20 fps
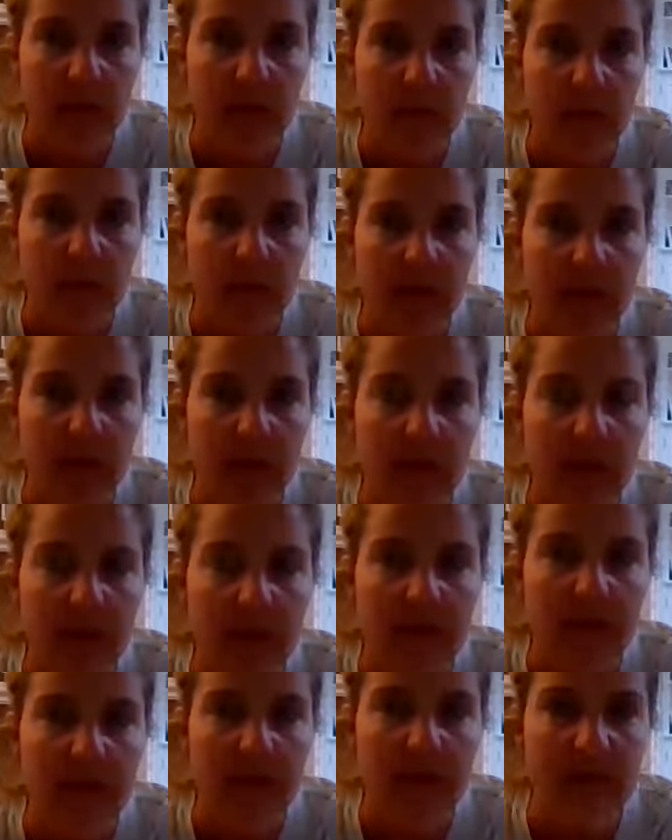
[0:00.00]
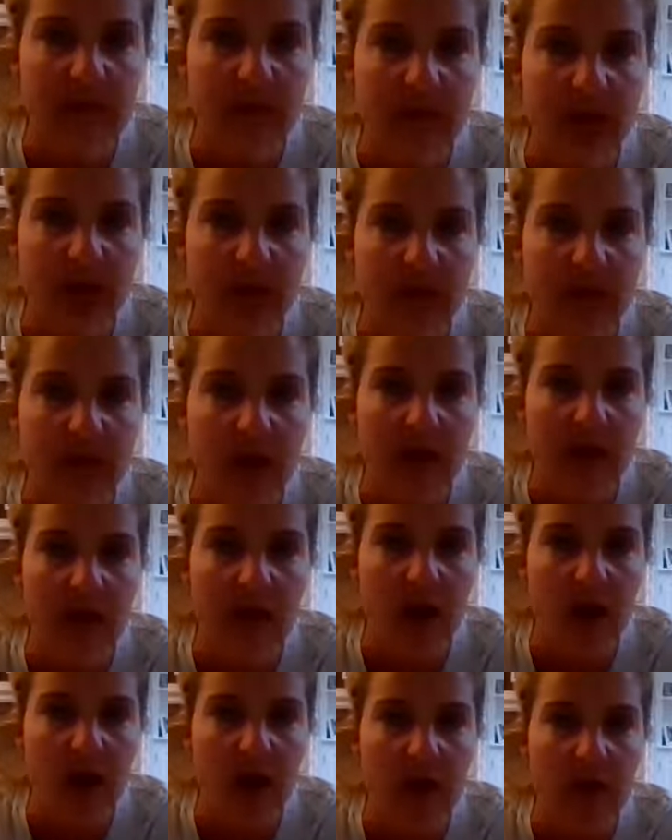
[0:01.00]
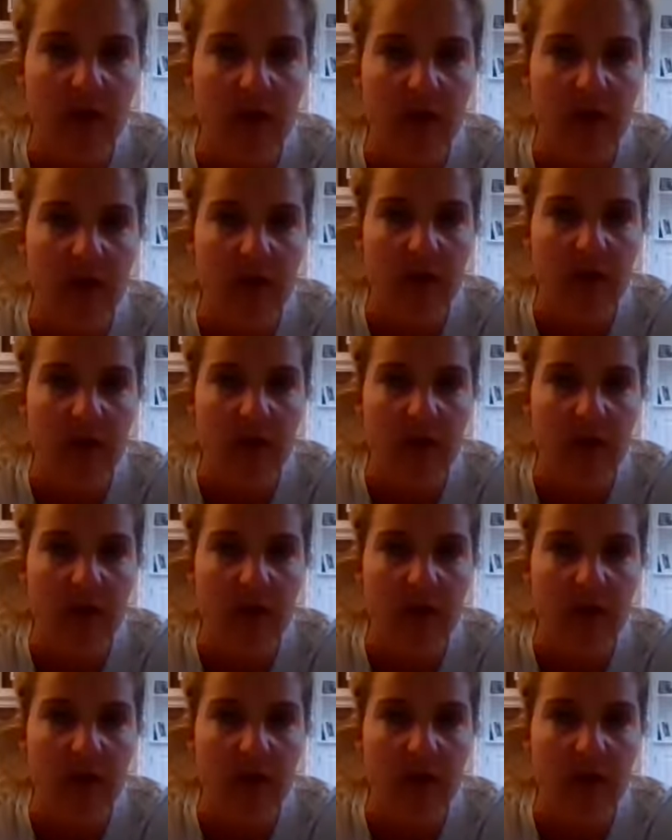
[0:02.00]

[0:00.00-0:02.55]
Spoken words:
Good. Bring your hands together at your heart.